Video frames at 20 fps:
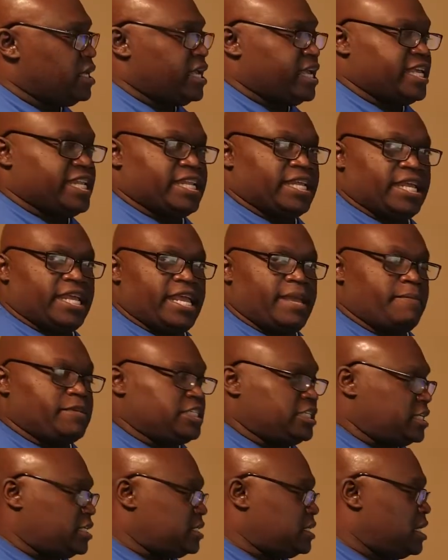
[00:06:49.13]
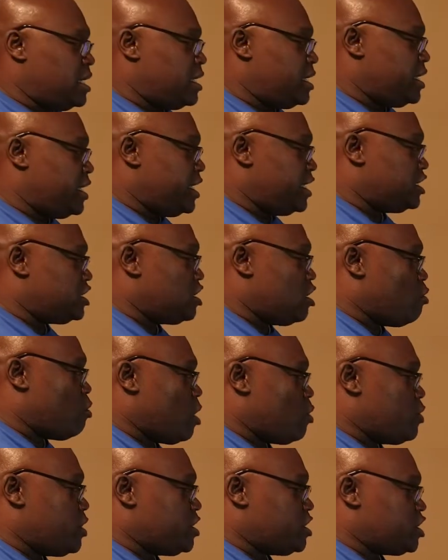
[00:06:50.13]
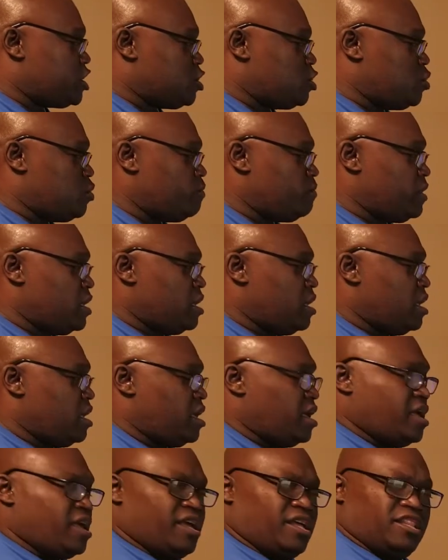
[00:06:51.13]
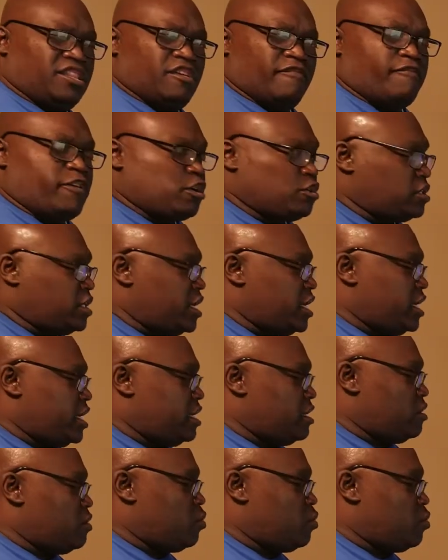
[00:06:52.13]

and images. And so what we'll do the first thing